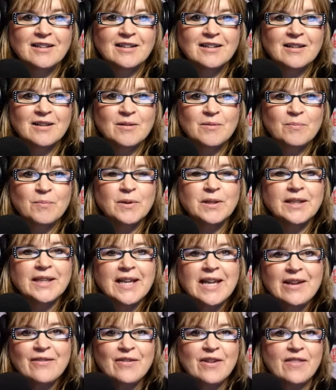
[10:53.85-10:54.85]

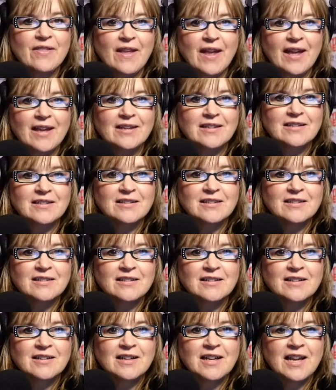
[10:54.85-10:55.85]
Believe in that.
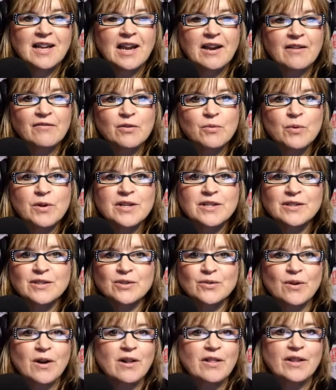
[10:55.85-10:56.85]
Everyone is
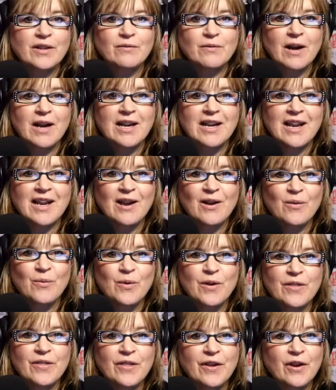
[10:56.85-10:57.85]
struggling right now
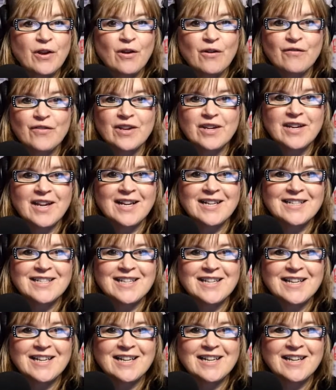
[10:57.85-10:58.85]
with the
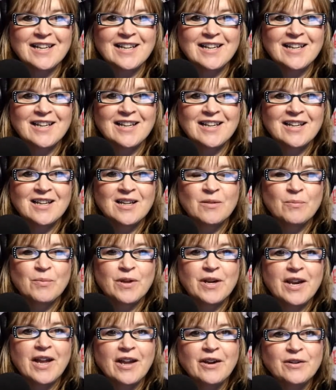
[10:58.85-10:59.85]
COVID-19, but
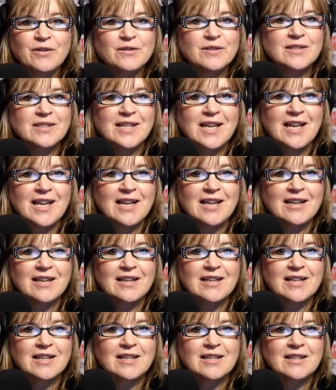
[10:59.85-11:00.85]
understand
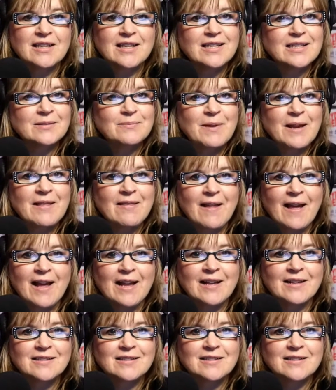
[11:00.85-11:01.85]
this may
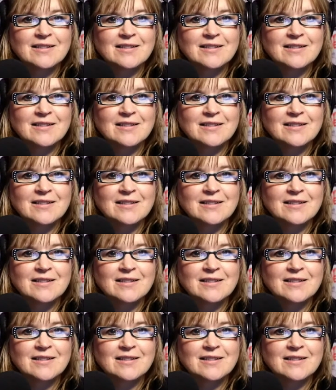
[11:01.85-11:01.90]
last